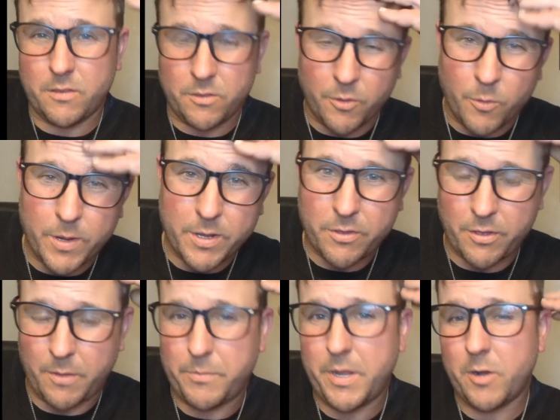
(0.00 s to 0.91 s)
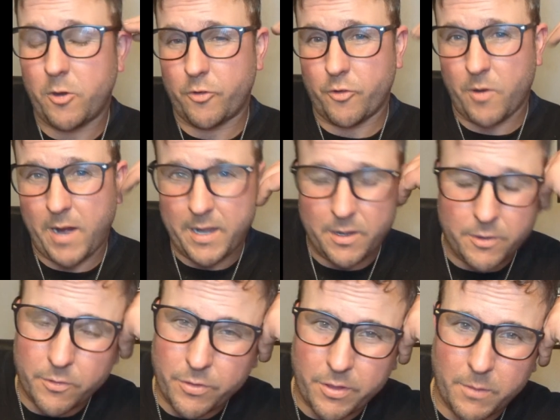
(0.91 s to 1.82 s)
doing something or trying to
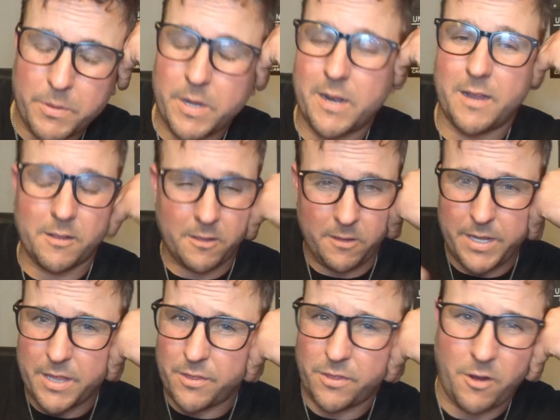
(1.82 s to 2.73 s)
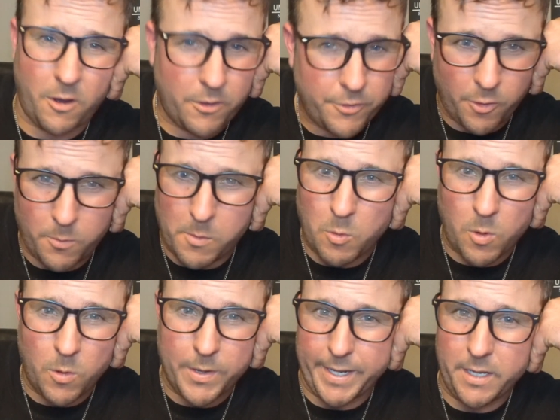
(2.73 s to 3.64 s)
do something, at least start derma
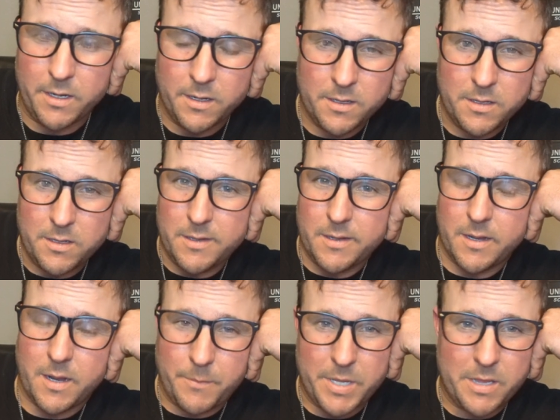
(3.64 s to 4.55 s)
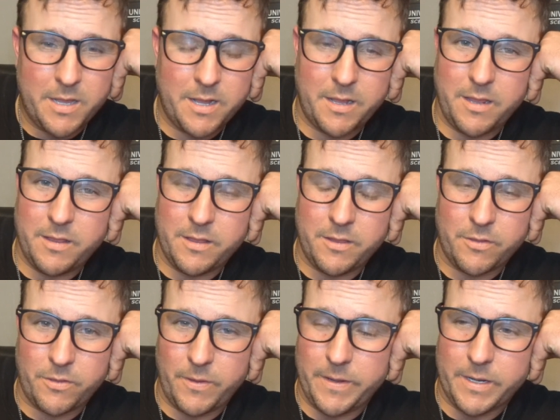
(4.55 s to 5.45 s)
rolling. I mean, that
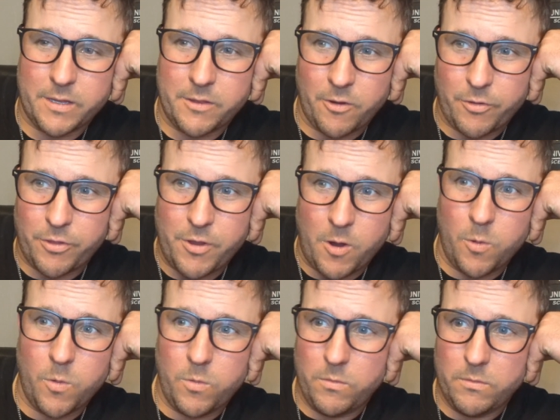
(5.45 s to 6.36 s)
is like, there's no